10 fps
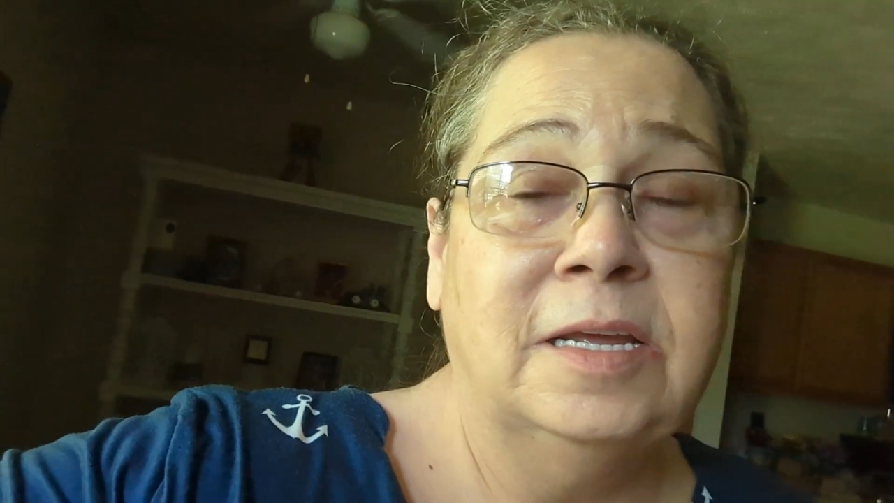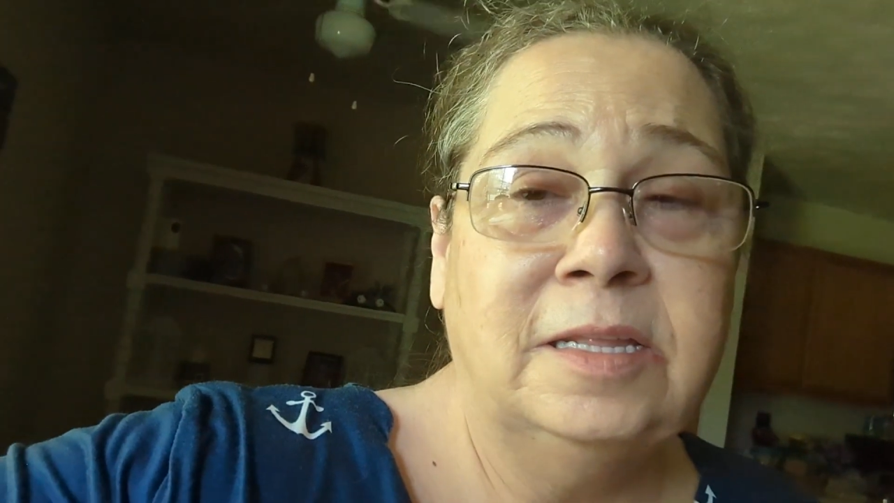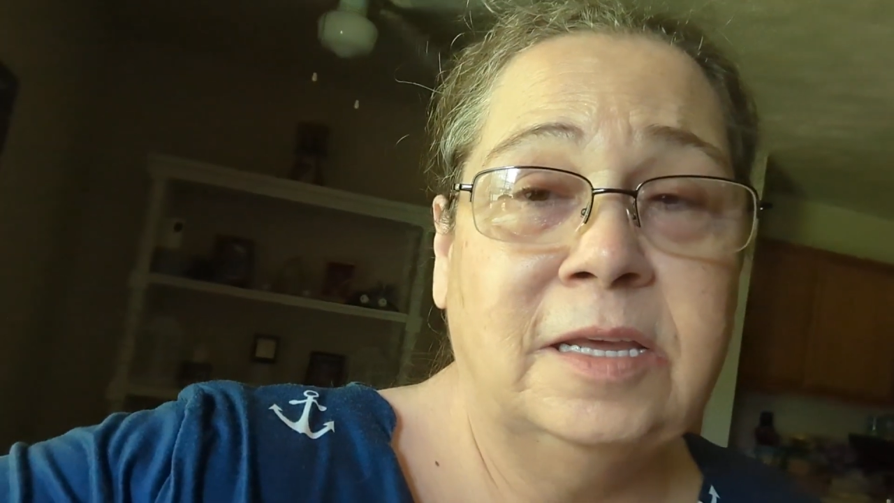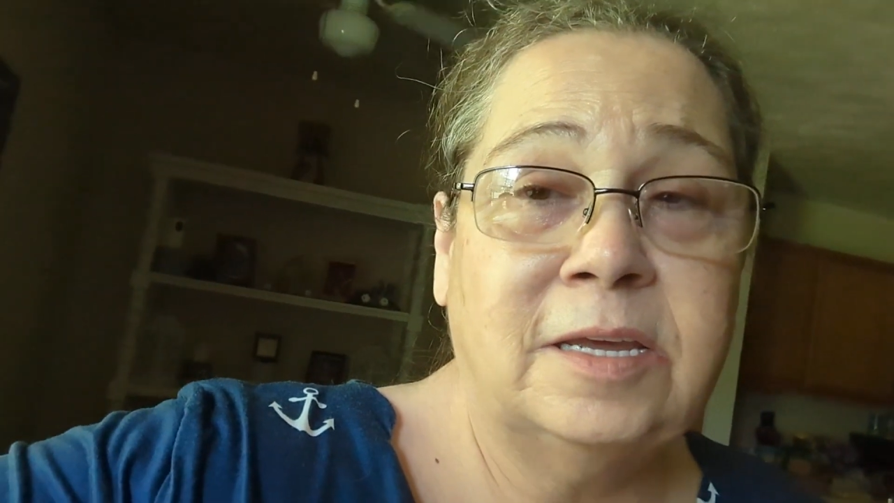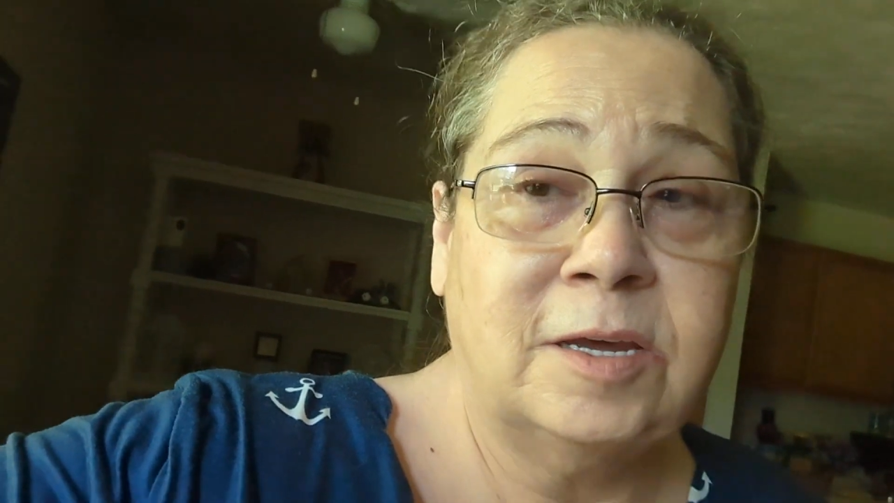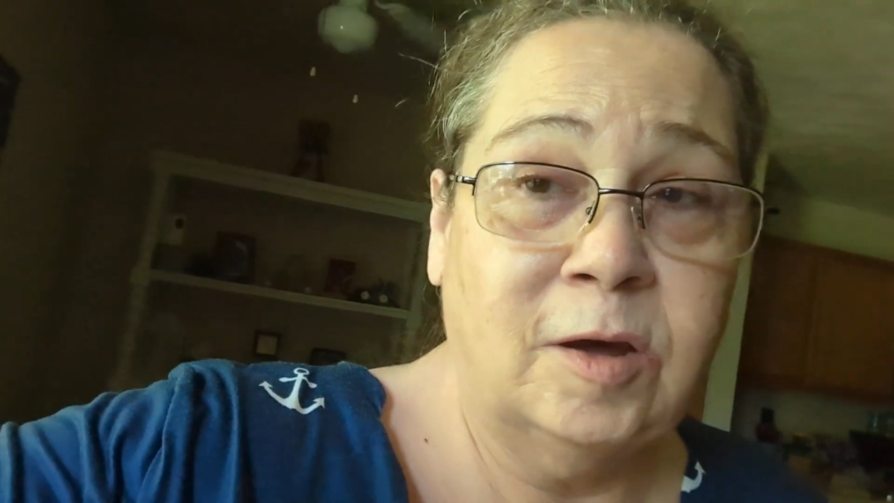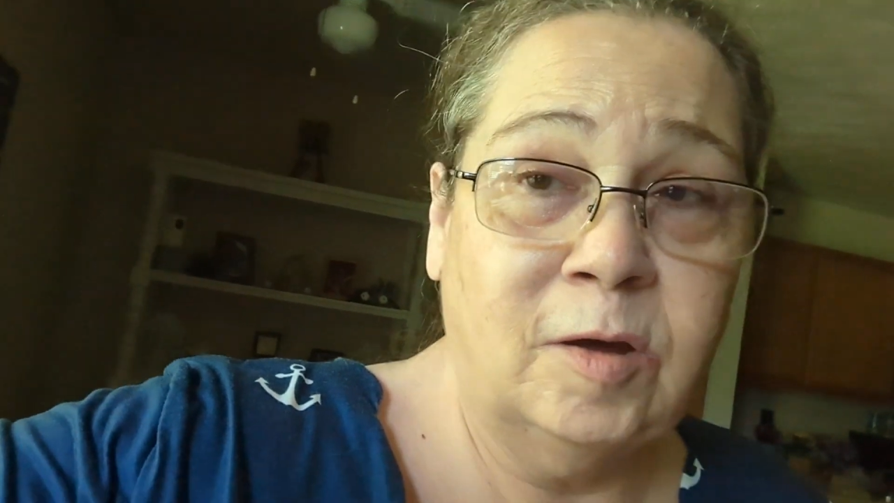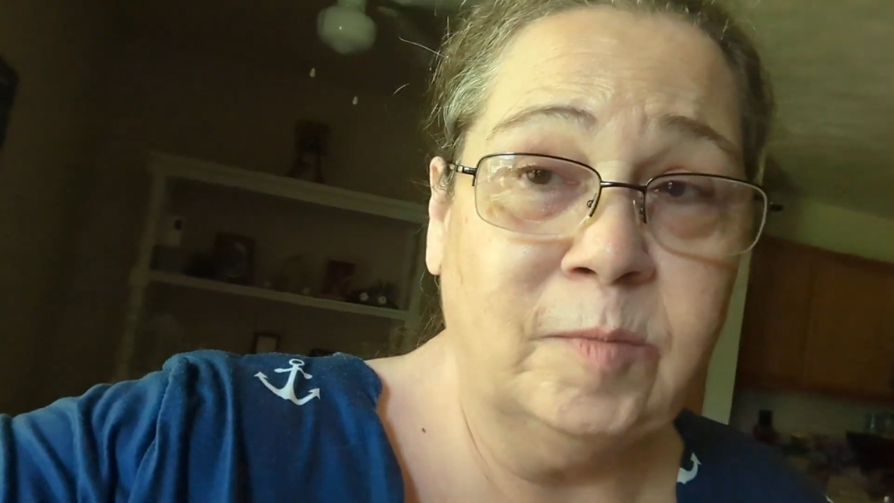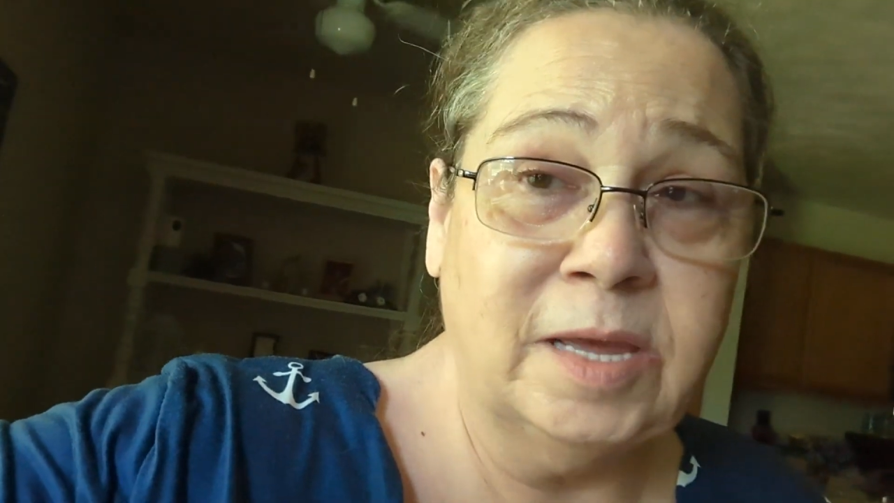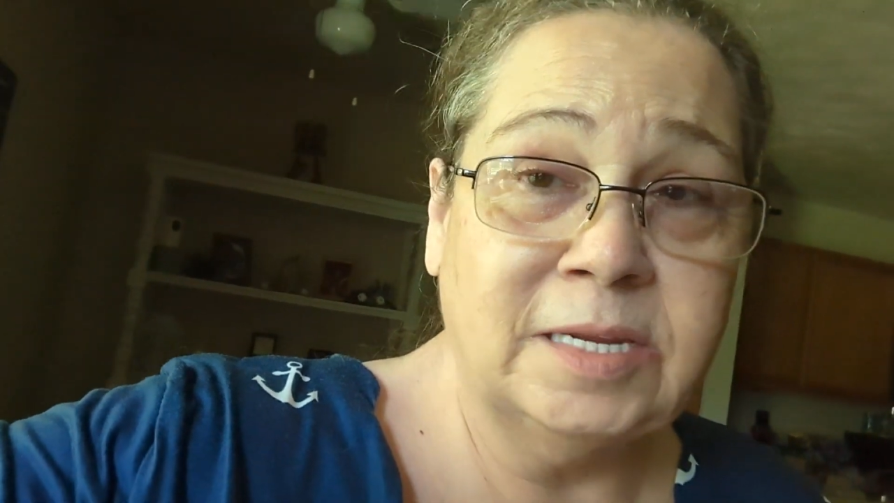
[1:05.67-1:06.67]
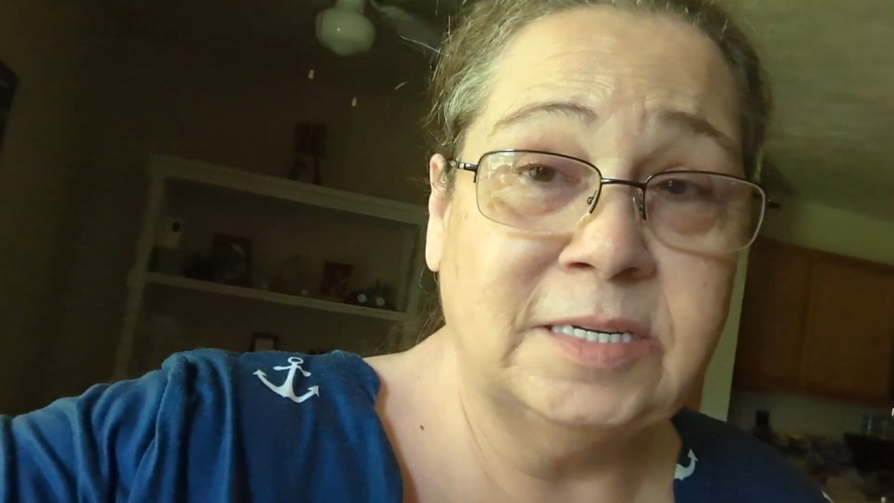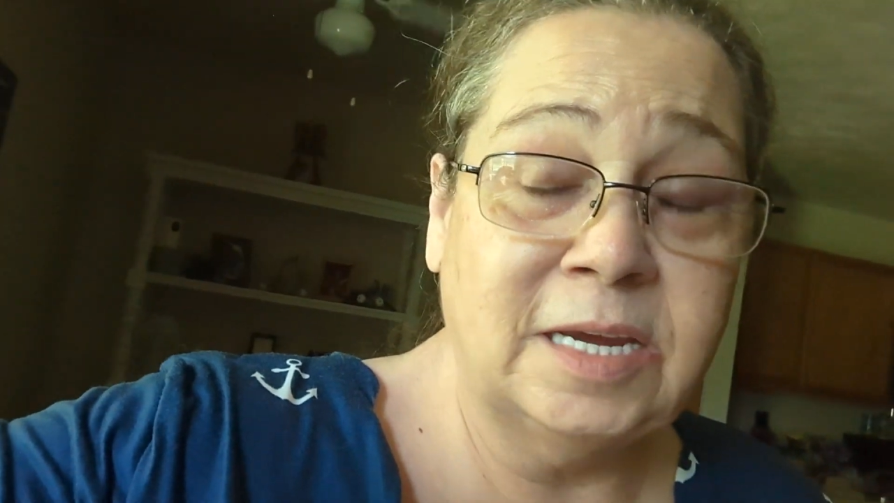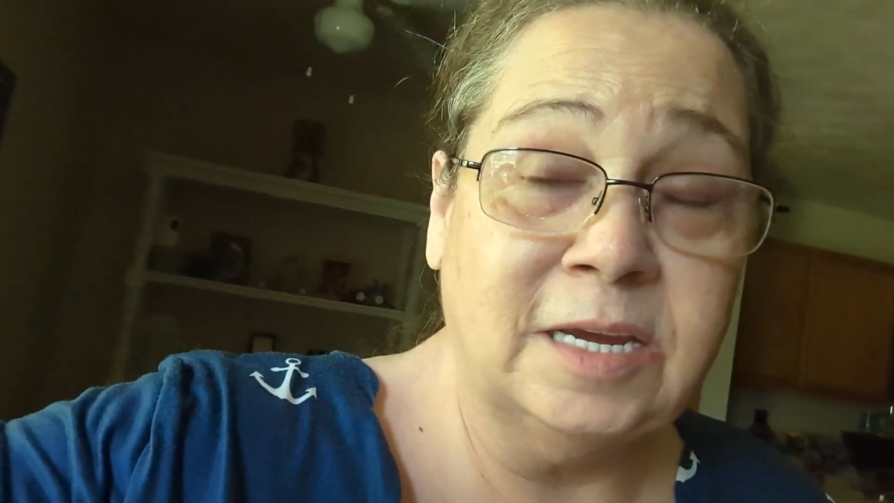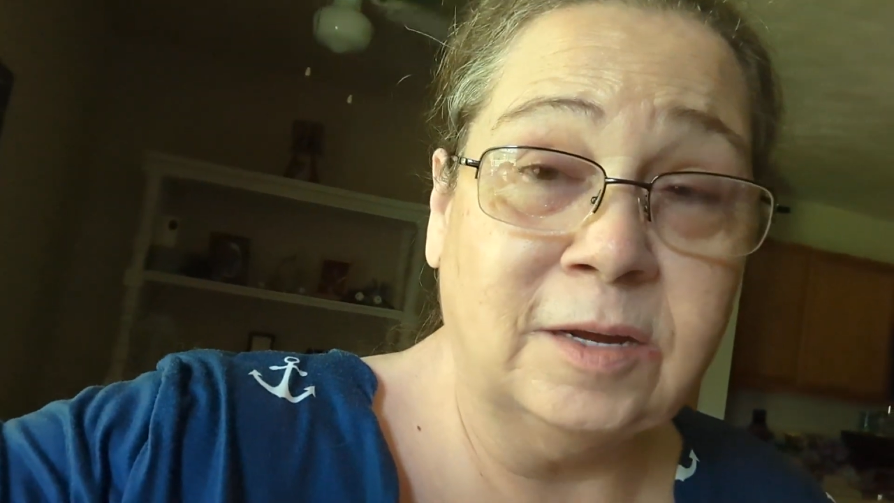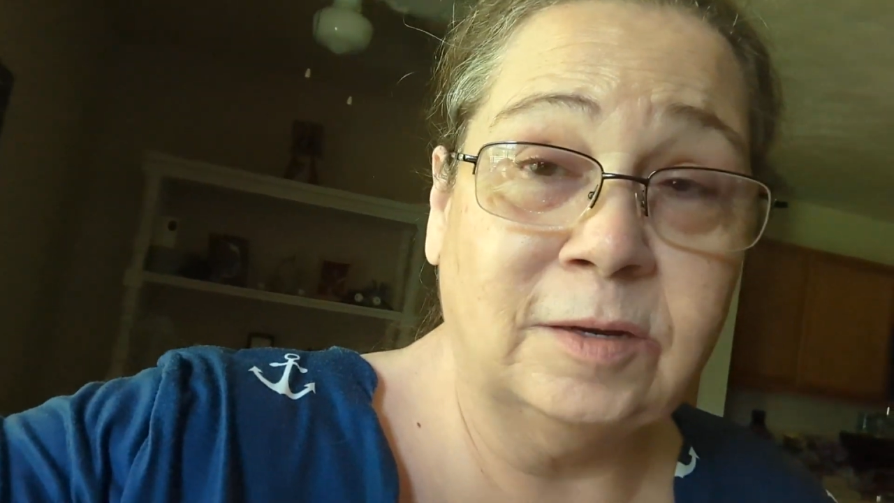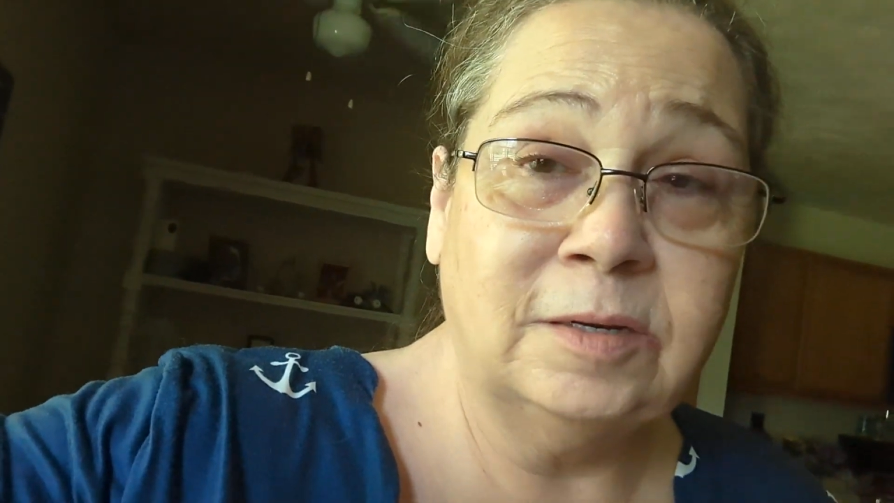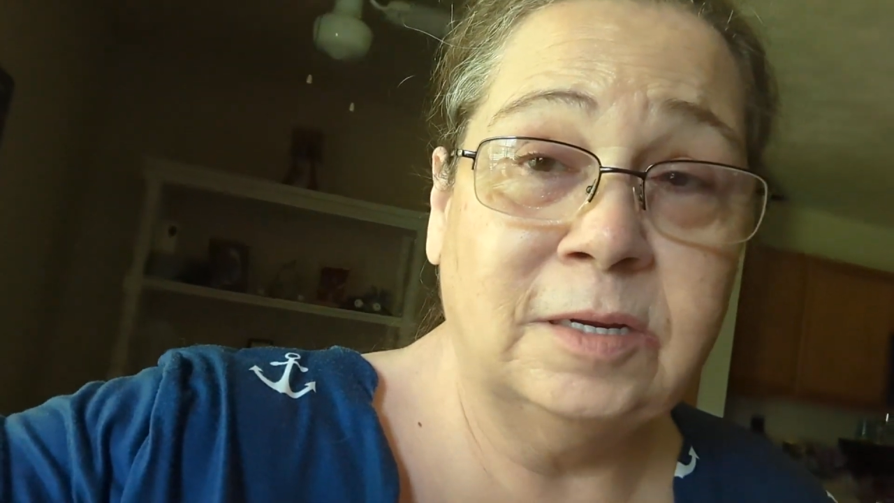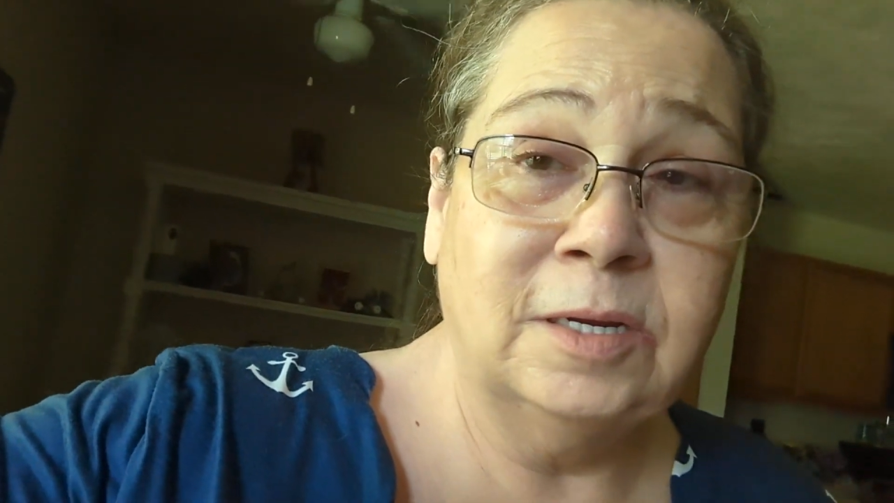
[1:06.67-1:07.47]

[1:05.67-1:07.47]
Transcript: that could calm that down